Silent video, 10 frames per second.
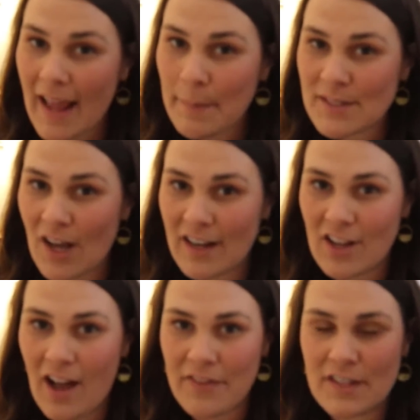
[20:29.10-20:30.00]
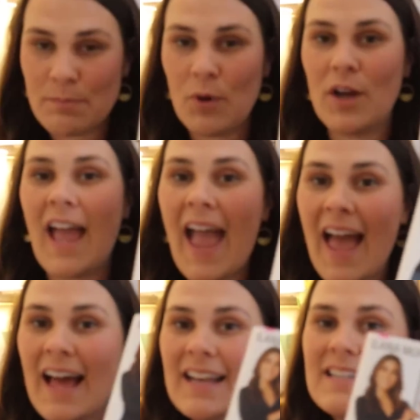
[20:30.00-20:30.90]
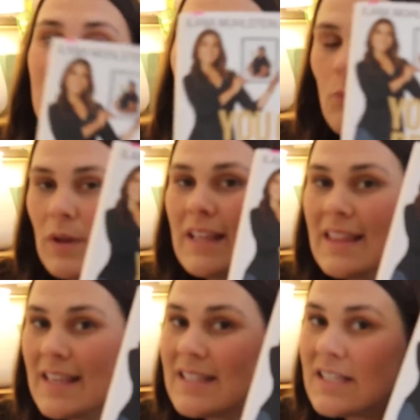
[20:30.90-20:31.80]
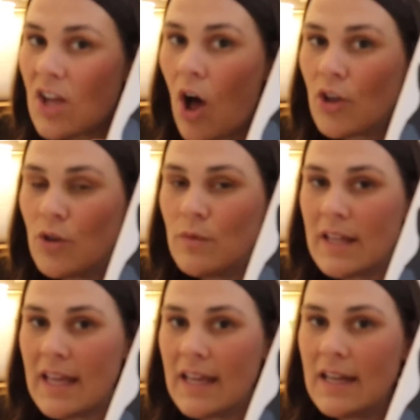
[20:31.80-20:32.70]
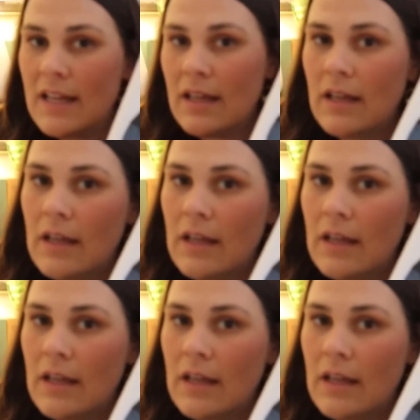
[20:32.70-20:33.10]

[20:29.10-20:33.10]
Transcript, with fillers: on Amazon and got this book, and really this is all you need.